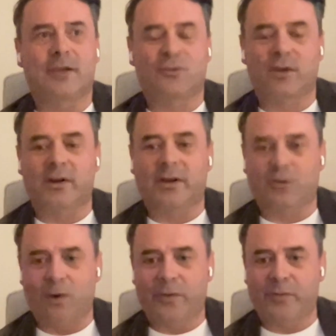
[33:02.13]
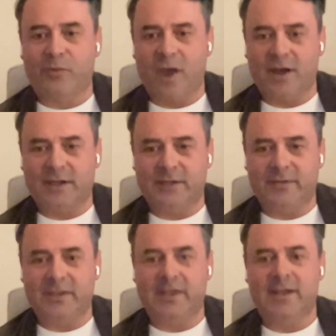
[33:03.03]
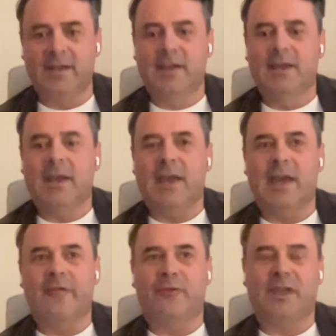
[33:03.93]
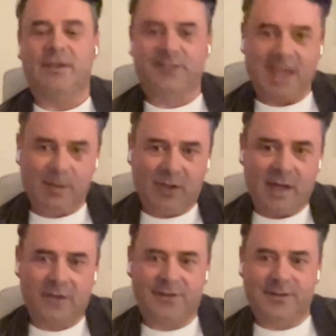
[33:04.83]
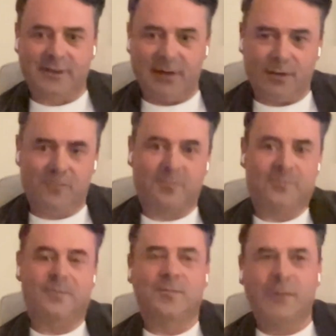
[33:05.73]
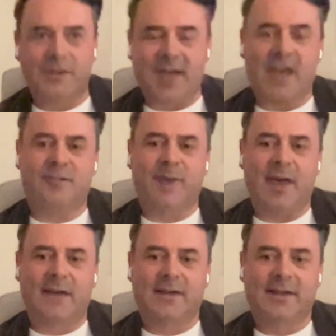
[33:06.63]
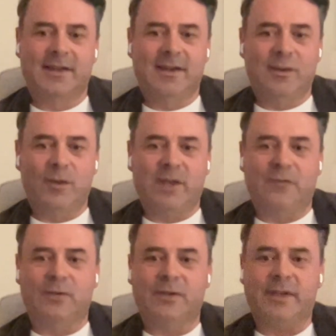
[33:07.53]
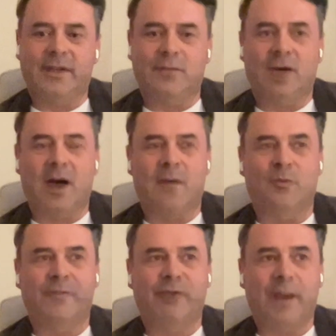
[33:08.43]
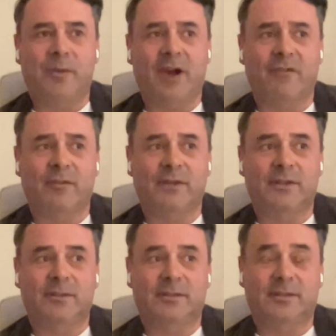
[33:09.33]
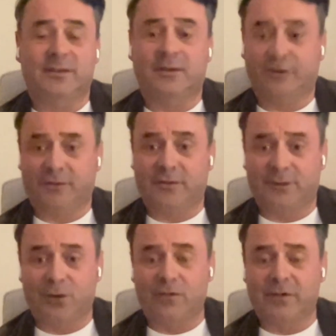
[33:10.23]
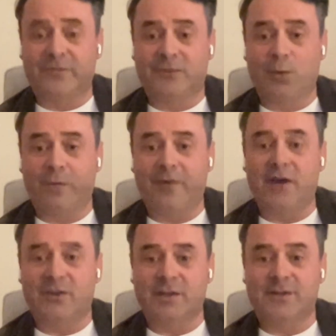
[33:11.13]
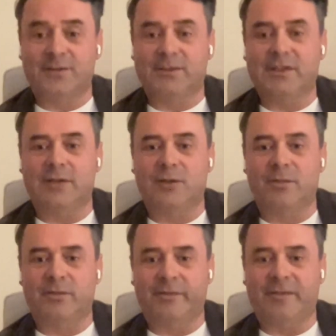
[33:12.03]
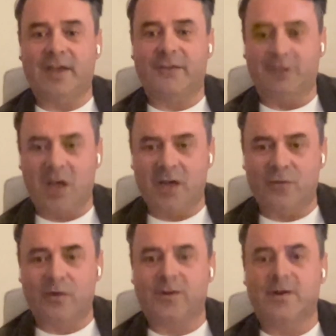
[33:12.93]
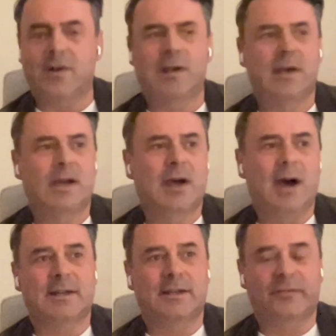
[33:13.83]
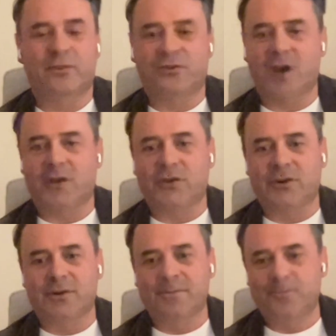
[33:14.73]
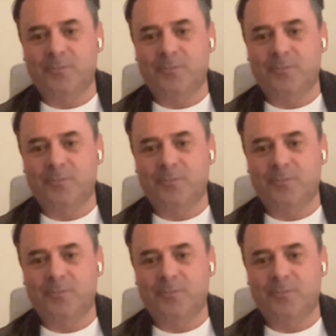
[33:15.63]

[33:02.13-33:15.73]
extraordinary growth and productivity, and if we can stabilize, this aspect, we can really reframe government to serve its core functions in terms of defense, law and order, infrastructure,